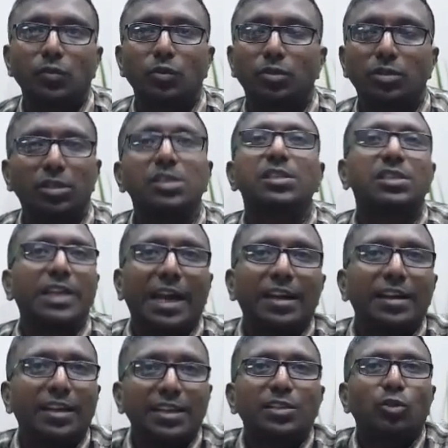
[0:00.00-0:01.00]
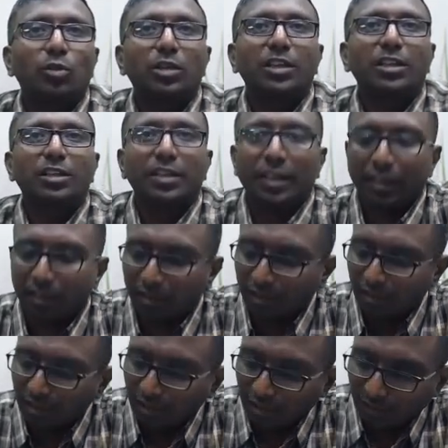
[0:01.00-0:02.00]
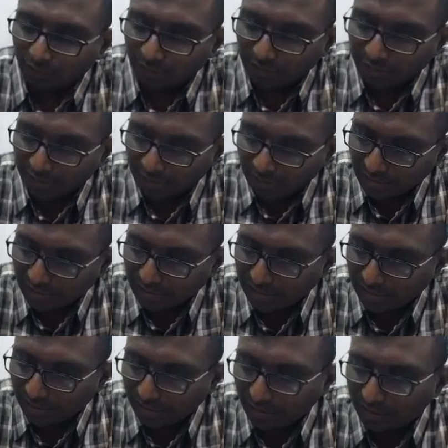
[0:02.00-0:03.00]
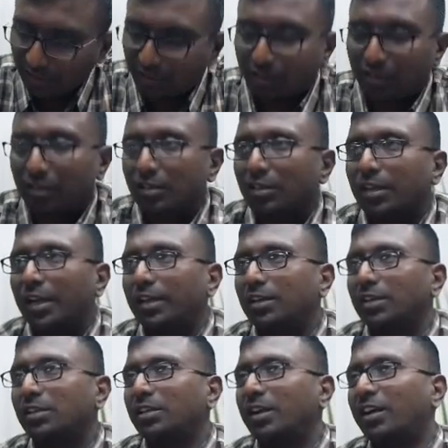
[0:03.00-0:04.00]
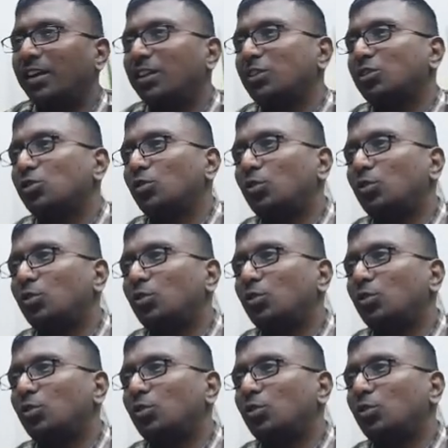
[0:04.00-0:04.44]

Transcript: So since standard is only there, when there is a standard, guidance